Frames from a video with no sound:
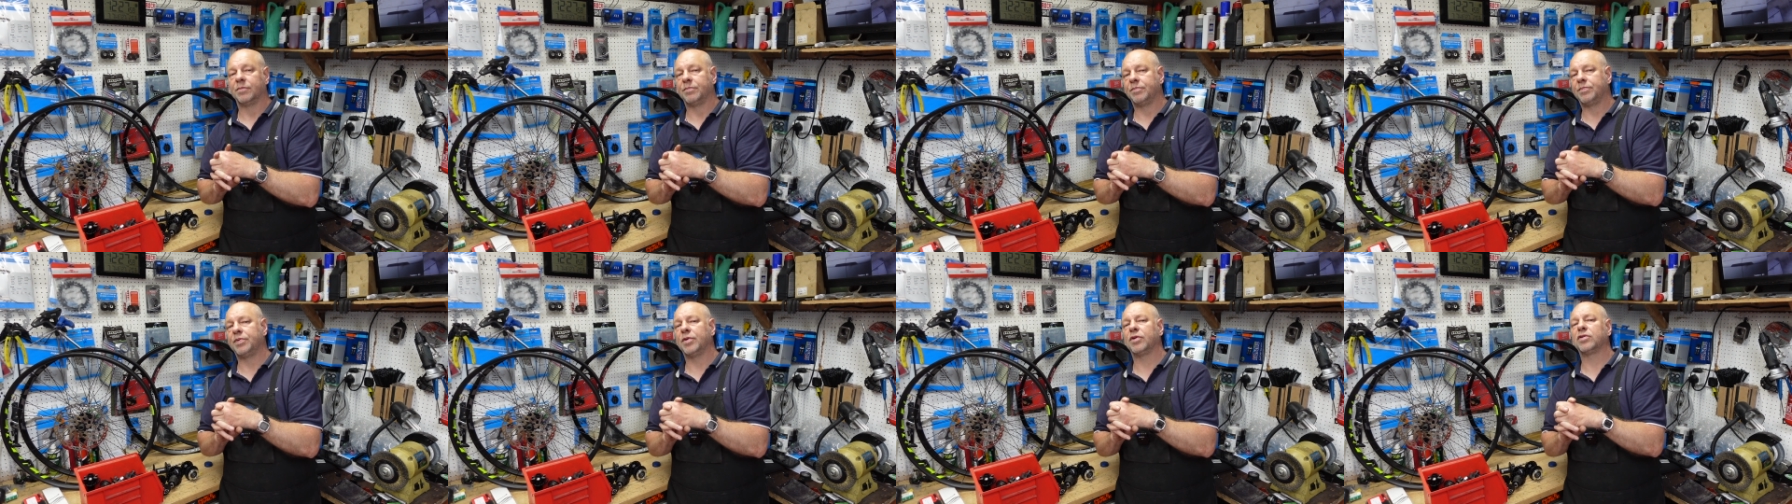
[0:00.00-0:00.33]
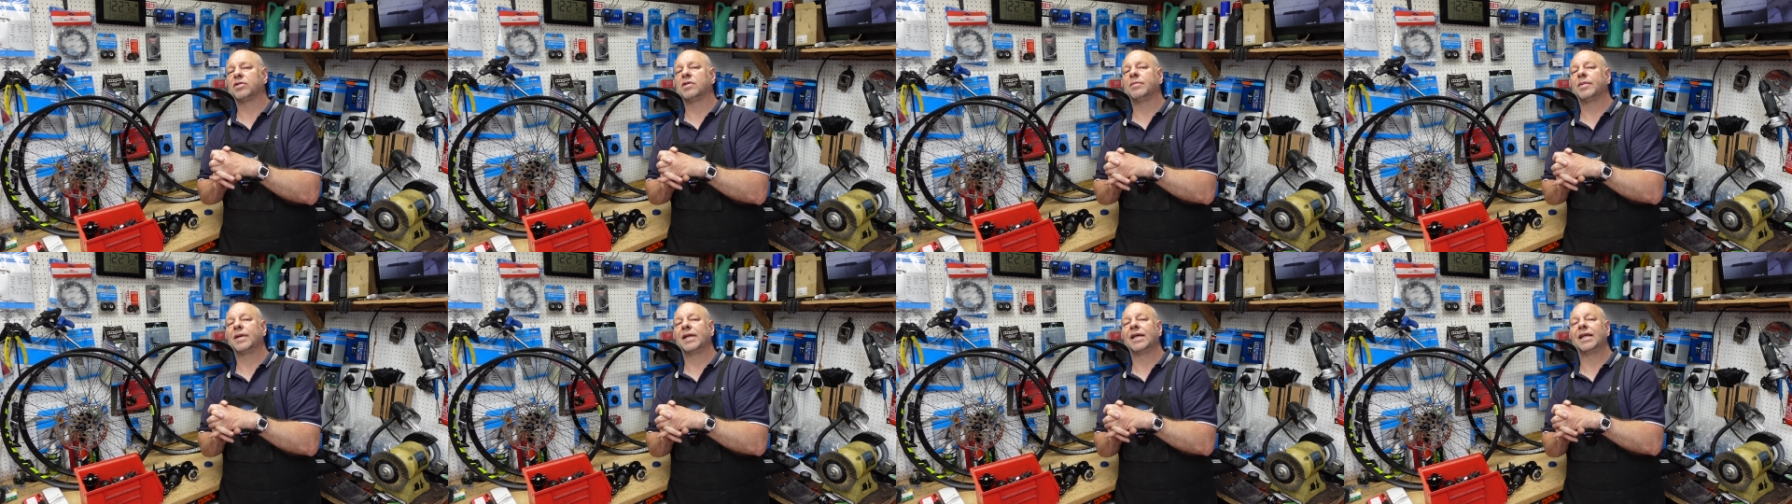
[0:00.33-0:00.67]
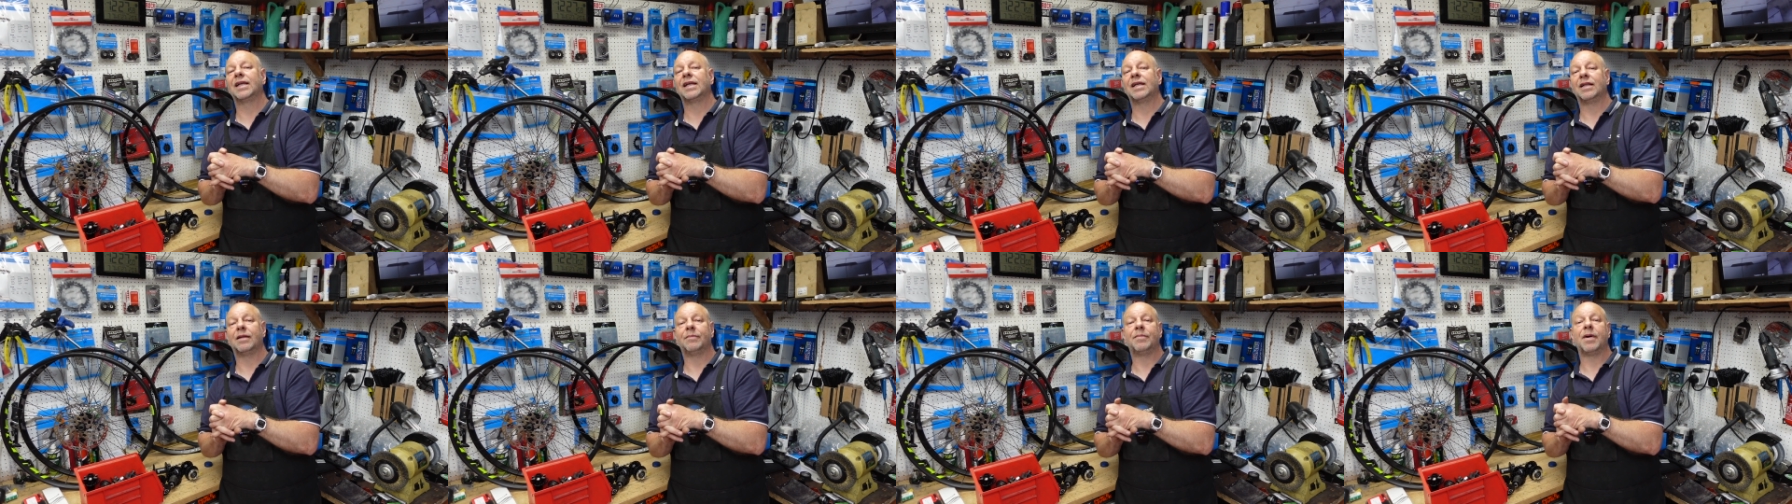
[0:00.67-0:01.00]
possibly
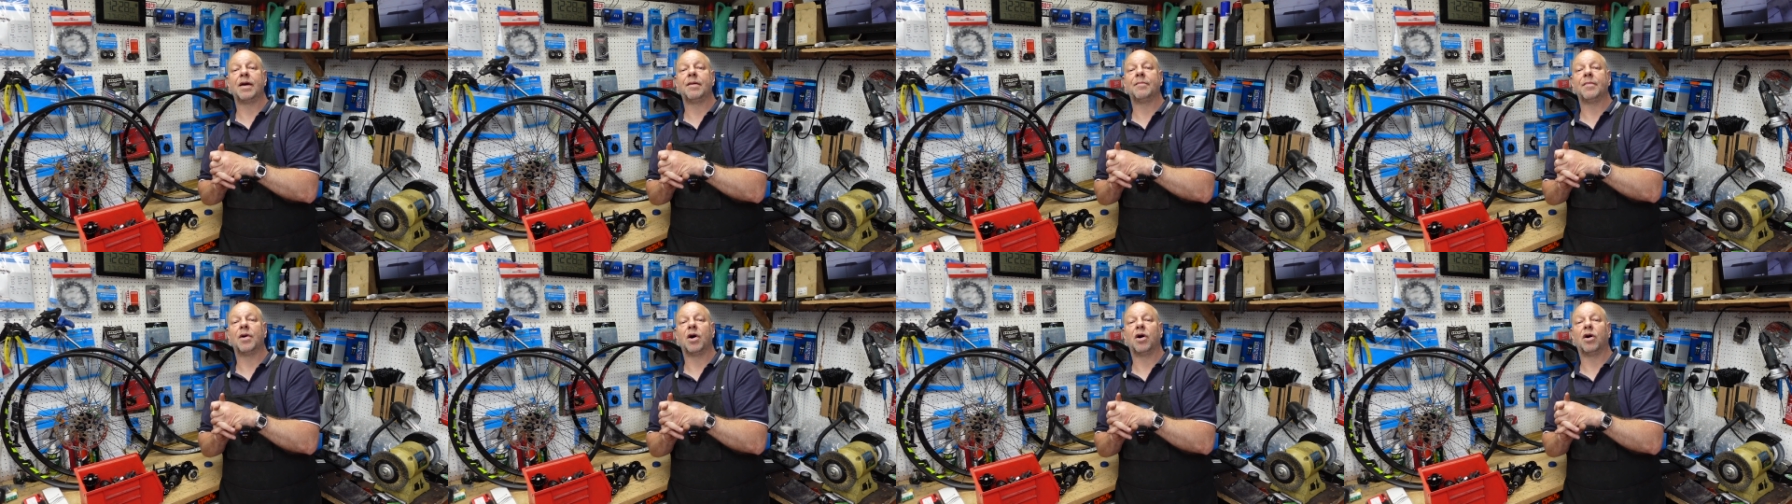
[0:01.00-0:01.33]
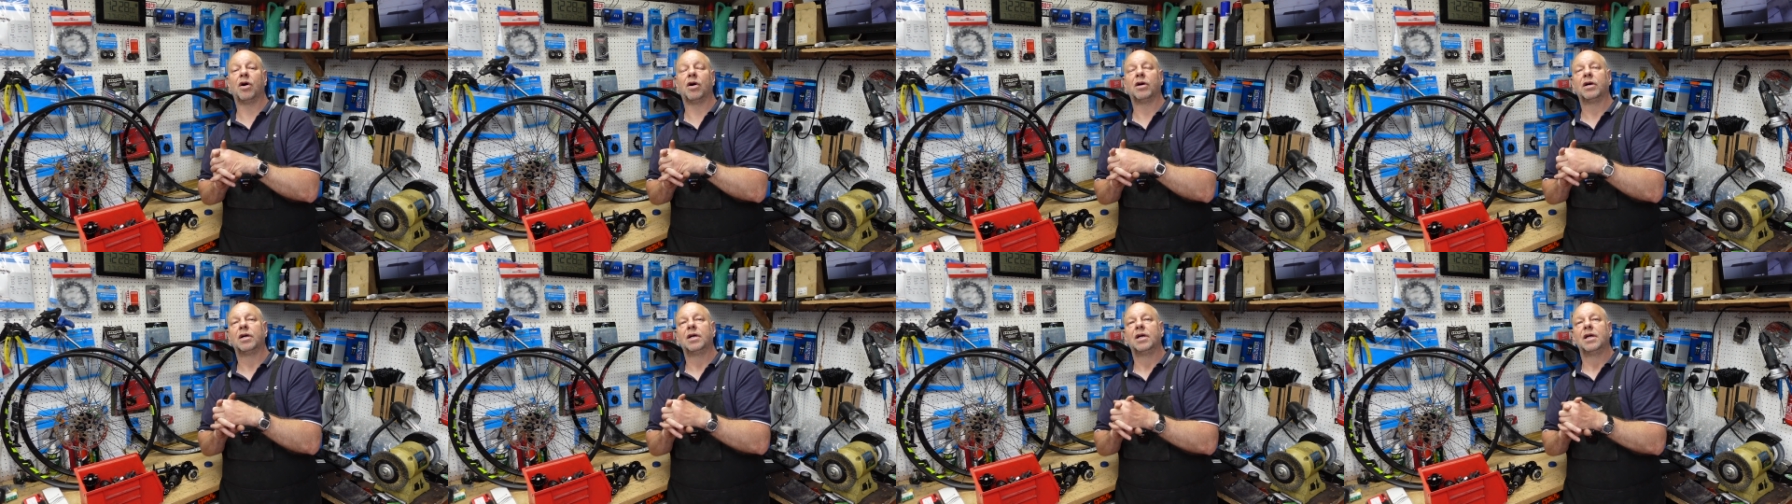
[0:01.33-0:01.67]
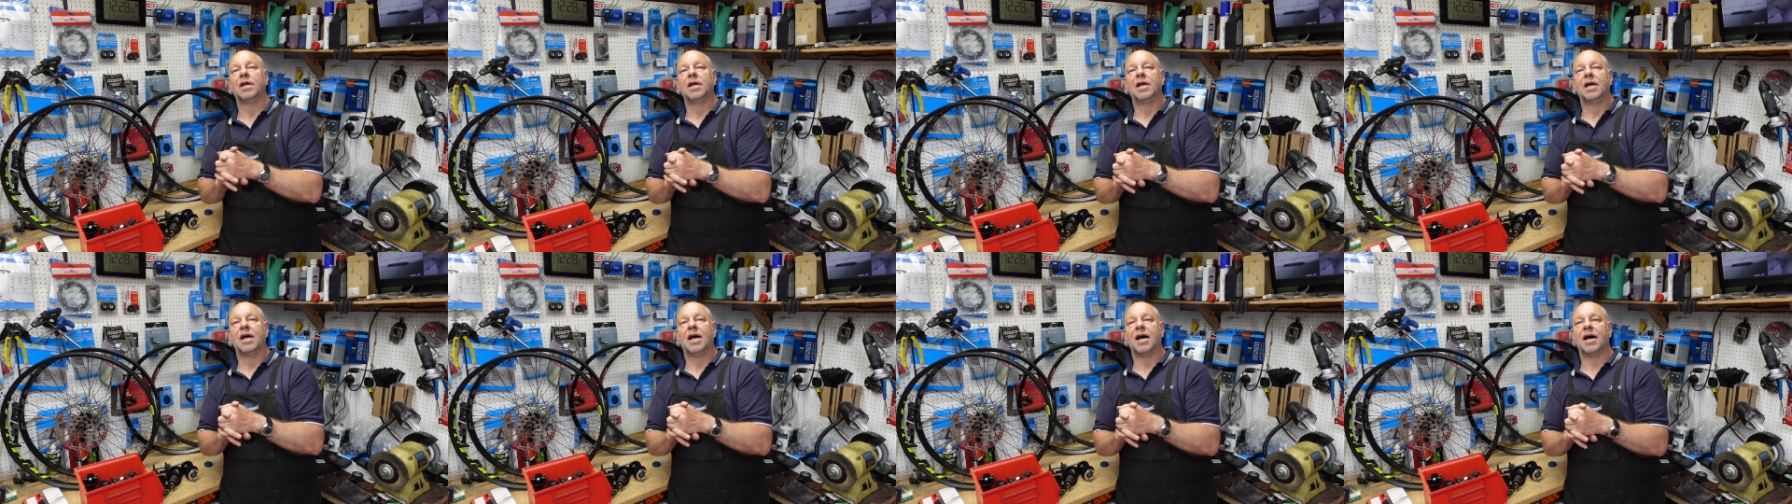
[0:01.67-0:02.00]
a little bit more
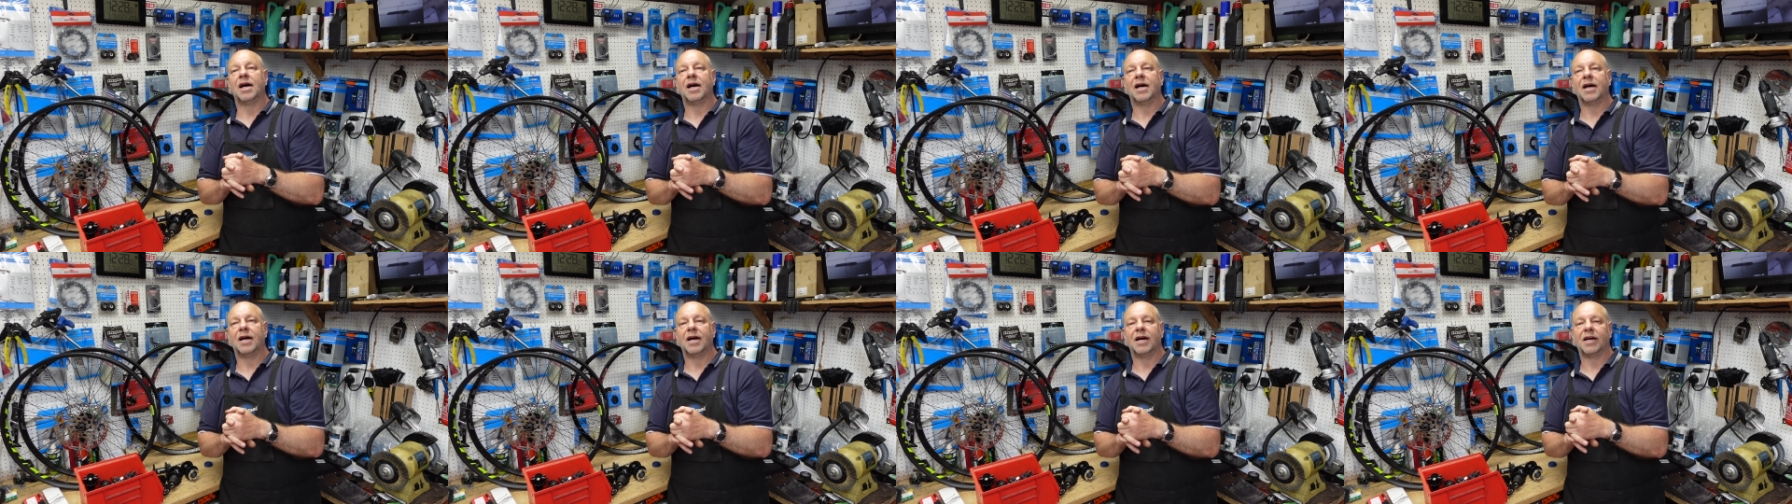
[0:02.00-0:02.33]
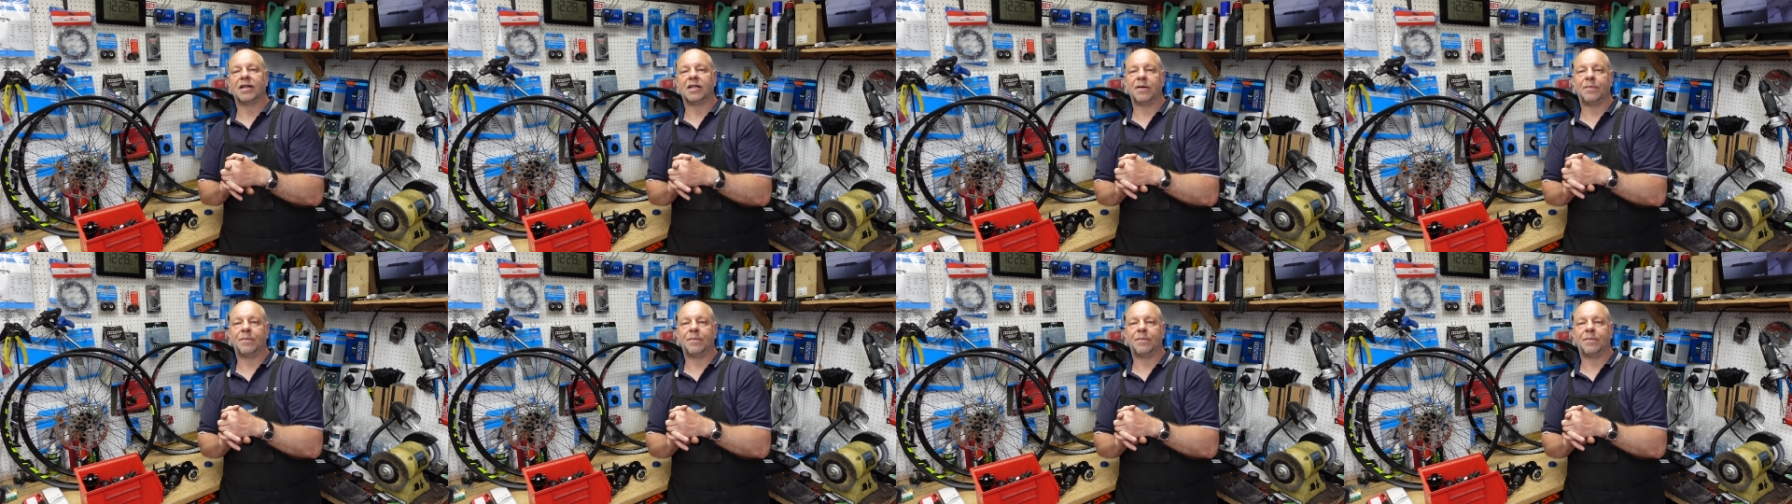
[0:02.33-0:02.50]
uh,